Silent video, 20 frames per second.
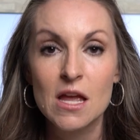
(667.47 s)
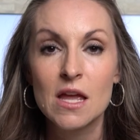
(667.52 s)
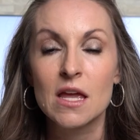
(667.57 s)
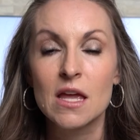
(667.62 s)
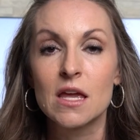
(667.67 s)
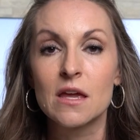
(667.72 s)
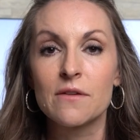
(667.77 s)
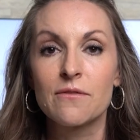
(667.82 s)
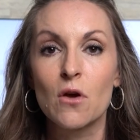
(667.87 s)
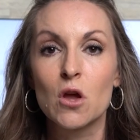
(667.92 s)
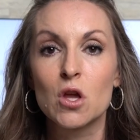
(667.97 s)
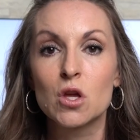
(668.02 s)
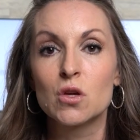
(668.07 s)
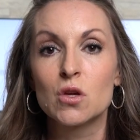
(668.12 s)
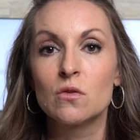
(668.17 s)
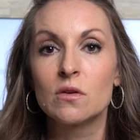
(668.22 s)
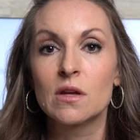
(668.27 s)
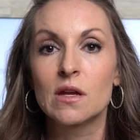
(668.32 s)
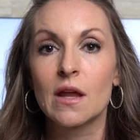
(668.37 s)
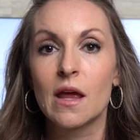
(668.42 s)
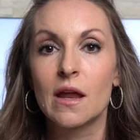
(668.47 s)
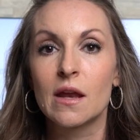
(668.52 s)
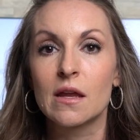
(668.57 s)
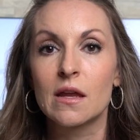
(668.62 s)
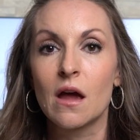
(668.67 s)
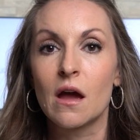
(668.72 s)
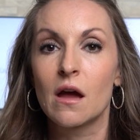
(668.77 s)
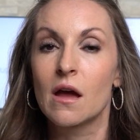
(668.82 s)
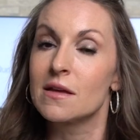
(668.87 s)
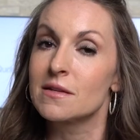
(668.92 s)
If you need
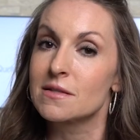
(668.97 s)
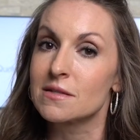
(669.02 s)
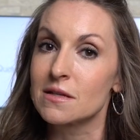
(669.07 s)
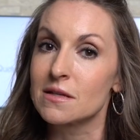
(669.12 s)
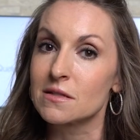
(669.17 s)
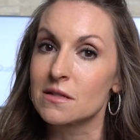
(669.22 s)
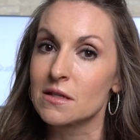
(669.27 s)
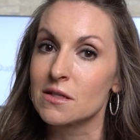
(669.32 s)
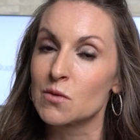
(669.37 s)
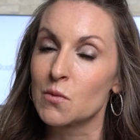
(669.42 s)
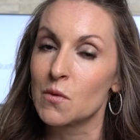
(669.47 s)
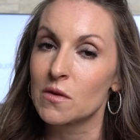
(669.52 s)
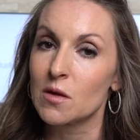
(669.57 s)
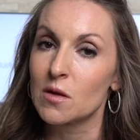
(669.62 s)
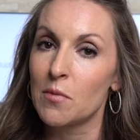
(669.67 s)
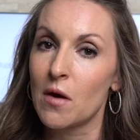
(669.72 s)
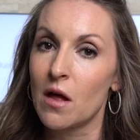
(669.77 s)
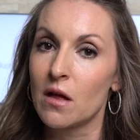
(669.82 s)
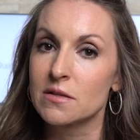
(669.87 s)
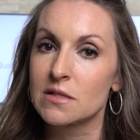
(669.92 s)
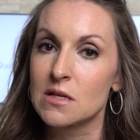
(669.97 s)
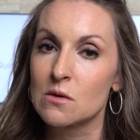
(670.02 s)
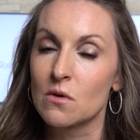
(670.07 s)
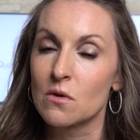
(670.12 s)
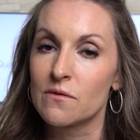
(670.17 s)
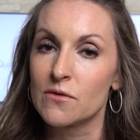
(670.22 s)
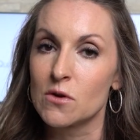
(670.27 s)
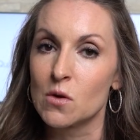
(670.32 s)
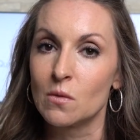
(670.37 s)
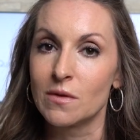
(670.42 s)
any assistance with the policy
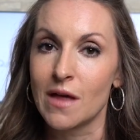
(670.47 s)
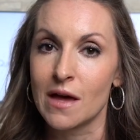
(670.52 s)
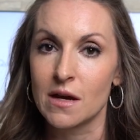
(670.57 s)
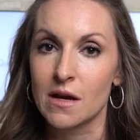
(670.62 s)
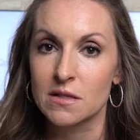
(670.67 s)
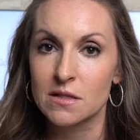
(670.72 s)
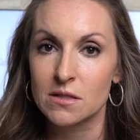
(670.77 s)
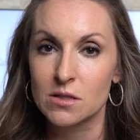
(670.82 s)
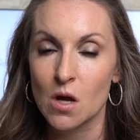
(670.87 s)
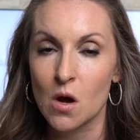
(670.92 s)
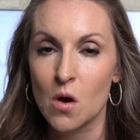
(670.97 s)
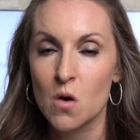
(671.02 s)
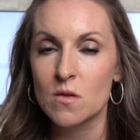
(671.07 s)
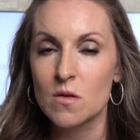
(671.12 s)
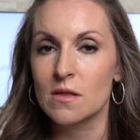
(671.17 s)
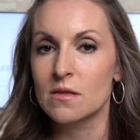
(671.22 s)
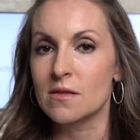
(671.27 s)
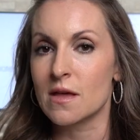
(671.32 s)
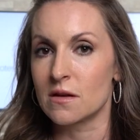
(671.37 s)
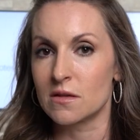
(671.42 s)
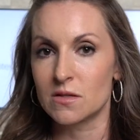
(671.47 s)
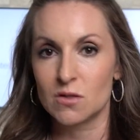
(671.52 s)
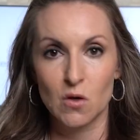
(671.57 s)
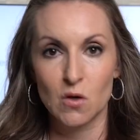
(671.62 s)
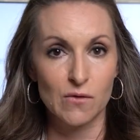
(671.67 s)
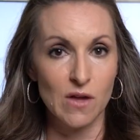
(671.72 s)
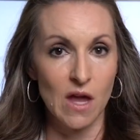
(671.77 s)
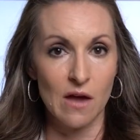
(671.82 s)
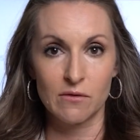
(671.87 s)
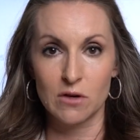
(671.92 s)
review, let us know. Let us know
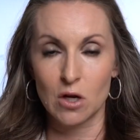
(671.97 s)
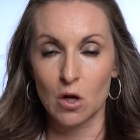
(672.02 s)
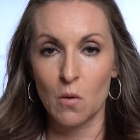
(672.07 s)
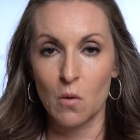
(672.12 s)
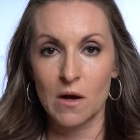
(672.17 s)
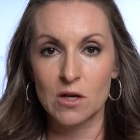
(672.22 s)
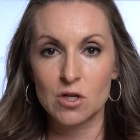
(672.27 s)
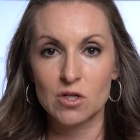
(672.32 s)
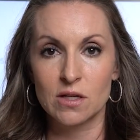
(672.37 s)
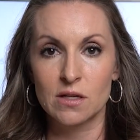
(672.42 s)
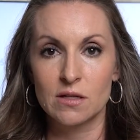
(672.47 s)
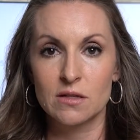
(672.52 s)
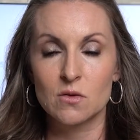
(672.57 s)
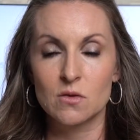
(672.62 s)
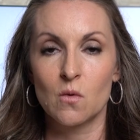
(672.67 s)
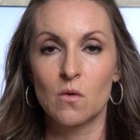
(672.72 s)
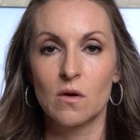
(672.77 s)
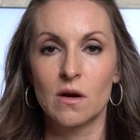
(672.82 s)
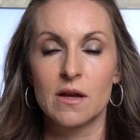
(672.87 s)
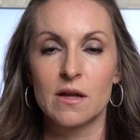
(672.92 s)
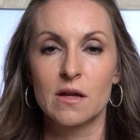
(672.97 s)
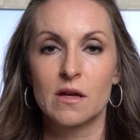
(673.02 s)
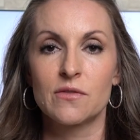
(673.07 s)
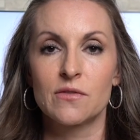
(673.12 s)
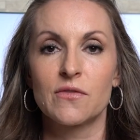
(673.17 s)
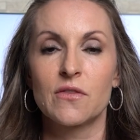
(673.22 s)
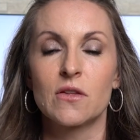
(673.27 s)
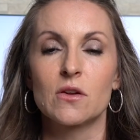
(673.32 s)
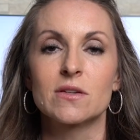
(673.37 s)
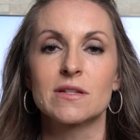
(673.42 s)
if you have any questions or if
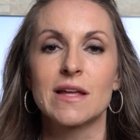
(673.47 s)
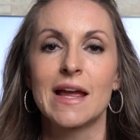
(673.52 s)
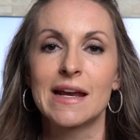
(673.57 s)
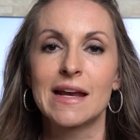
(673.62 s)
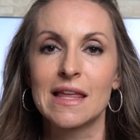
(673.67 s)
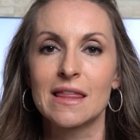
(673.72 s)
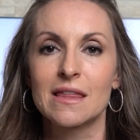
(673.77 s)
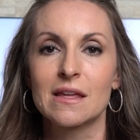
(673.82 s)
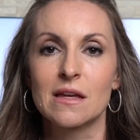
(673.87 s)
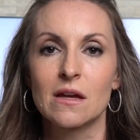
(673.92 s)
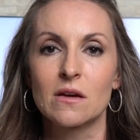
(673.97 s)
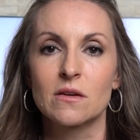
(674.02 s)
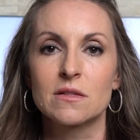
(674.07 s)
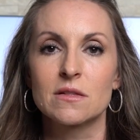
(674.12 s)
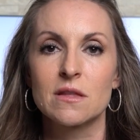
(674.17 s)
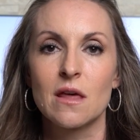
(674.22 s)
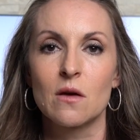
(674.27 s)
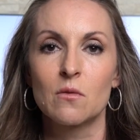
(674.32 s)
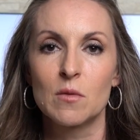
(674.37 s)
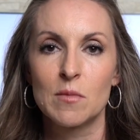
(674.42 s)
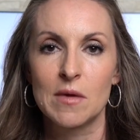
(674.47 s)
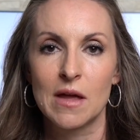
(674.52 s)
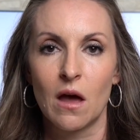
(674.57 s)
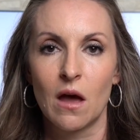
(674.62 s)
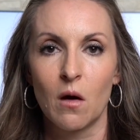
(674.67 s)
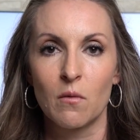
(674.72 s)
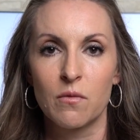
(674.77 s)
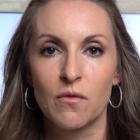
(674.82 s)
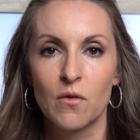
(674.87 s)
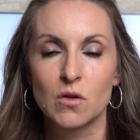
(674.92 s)
there's anything else that would be
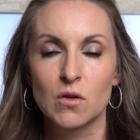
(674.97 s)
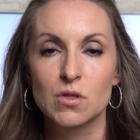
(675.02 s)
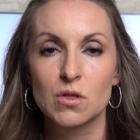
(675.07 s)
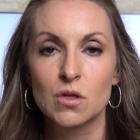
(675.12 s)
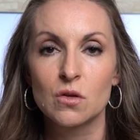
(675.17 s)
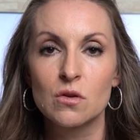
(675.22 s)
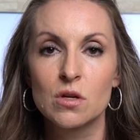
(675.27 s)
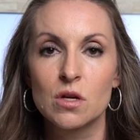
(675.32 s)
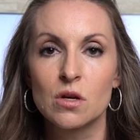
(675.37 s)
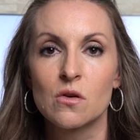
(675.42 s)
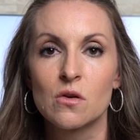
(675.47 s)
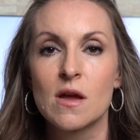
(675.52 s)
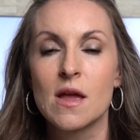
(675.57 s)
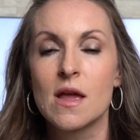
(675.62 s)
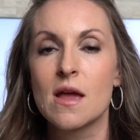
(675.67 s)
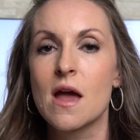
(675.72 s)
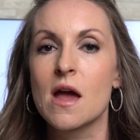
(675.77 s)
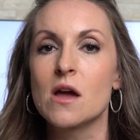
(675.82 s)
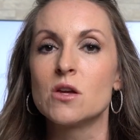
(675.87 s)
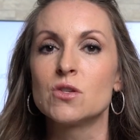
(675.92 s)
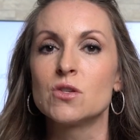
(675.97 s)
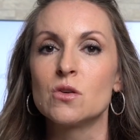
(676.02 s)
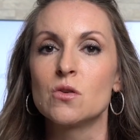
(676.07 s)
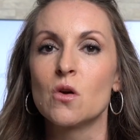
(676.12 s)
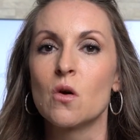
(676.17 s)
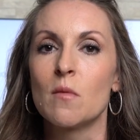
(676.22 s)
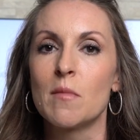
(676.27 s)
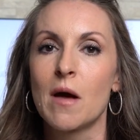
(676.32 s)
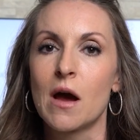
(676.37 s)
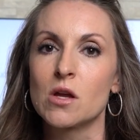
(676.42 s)
helpful to you as you
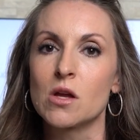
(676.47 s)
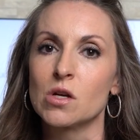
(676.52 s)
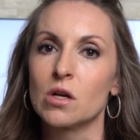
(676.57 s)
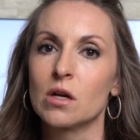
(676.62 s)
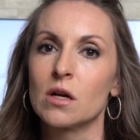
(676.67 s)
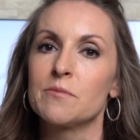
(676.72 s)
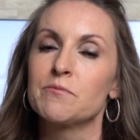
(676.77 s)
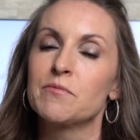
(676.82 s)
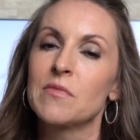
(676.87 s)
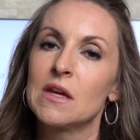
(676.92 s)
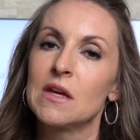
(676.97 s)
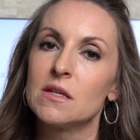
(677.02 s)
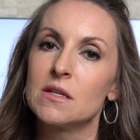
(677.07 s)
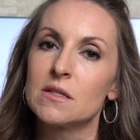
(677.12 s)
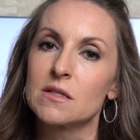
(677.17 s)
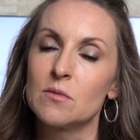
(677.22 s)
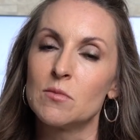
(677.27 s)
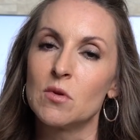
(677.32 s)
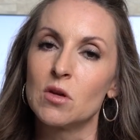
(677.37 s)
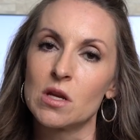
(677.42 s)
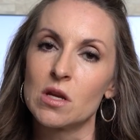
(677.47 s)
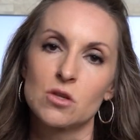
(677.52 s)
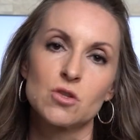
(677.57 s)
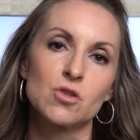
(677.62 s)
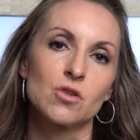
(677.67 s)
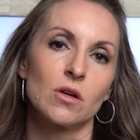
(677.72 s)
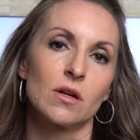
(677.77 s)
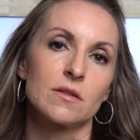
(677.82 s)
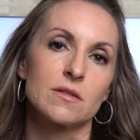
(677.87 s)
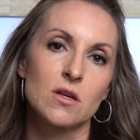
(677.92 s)
go about your disability
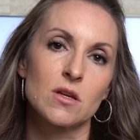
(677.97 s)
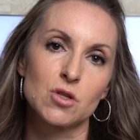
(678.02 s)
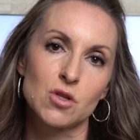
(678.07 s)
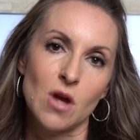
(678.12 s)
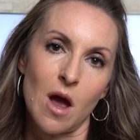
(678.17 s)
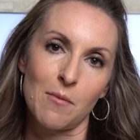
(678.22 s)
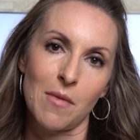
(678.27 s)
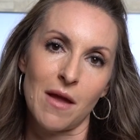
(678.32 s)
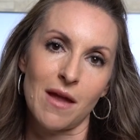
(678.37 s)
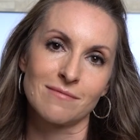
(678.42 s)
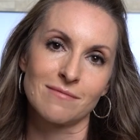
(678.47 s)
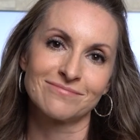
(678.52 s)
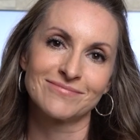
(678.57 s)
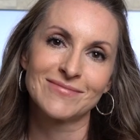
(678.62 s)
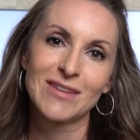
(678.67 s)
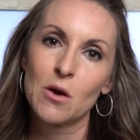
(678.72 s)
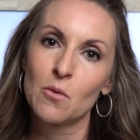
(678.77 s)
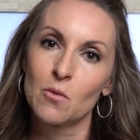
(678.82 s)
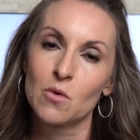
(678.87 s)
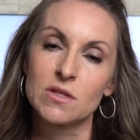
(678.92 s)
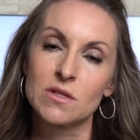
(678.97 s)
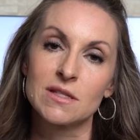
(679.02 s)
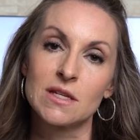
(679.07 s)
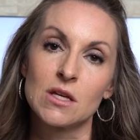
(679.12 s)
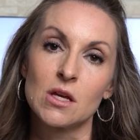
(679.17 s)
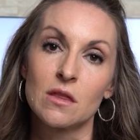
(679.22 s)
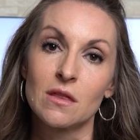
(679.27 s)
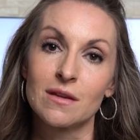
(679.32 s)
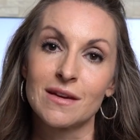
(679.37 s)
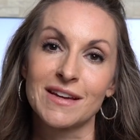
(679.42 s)
insurance shopping. We'll see
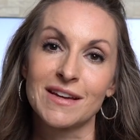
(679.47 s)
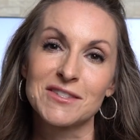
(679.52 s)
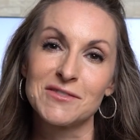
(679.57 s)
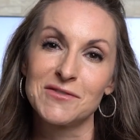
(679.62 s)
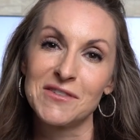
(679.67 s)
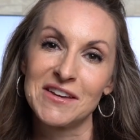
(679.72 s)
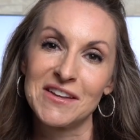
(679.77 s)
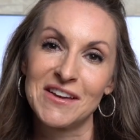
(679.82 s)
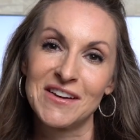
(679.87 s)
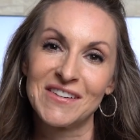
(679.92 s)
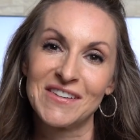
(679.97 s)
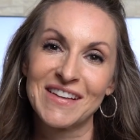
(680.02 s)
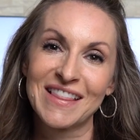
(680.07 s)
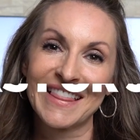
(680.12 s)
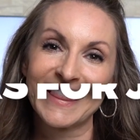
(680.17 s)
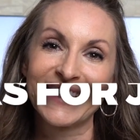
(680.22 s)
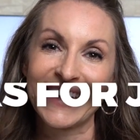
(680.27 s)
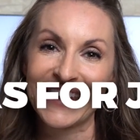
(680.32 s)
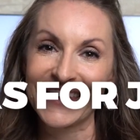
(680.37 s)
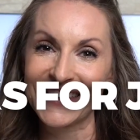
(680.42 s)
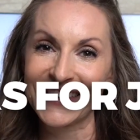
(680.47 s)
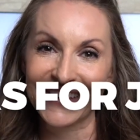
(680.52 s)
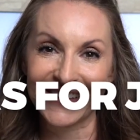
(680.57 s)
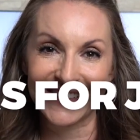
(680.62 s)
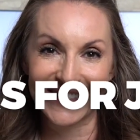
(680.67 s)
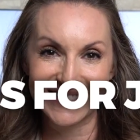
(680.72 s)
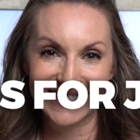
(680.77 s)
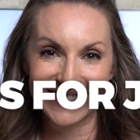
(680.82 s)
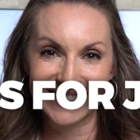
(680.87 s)
you in the next video. Thank you.